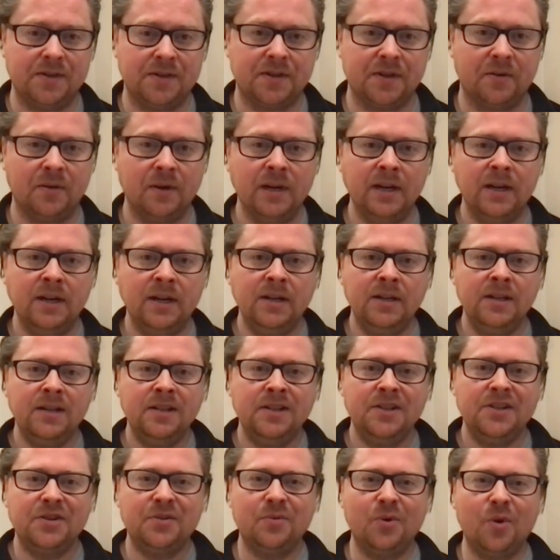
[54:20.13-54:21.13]
So
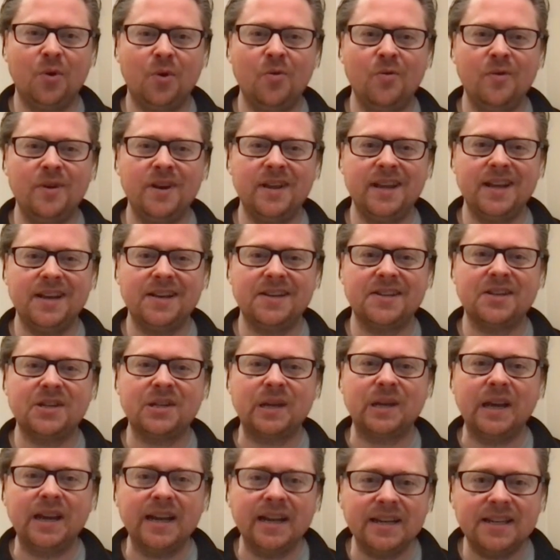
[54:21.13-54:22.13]
so we're already at a
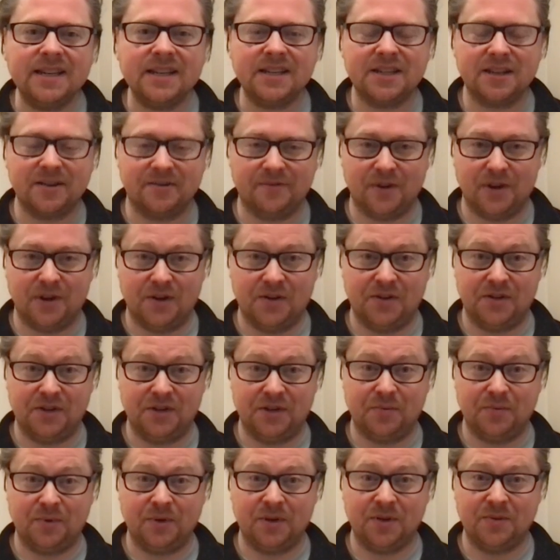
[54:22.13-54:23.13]
slight
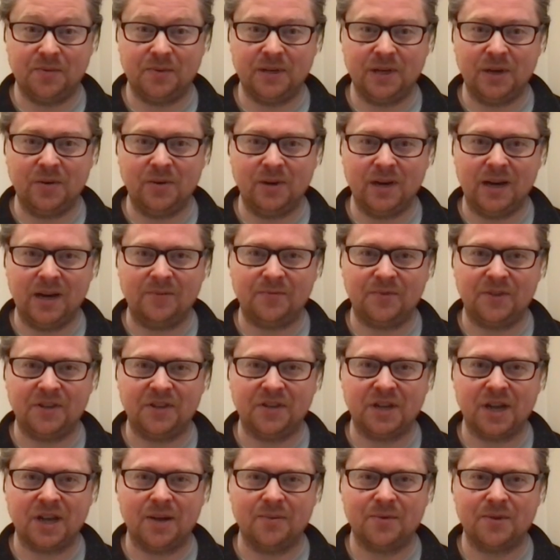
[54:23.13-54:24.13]
disadvantage because we don't have the
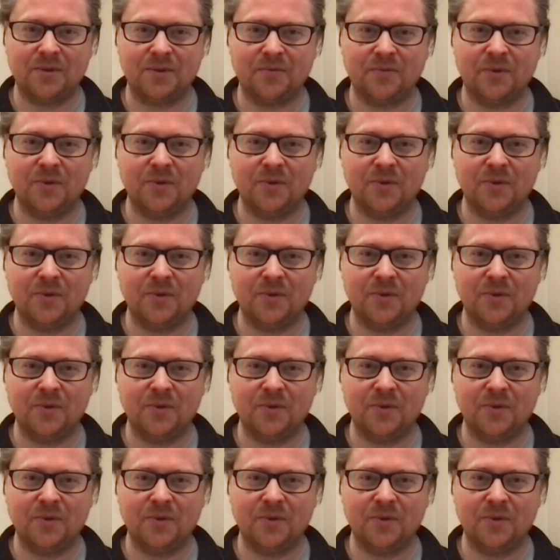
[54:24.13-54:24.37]
types of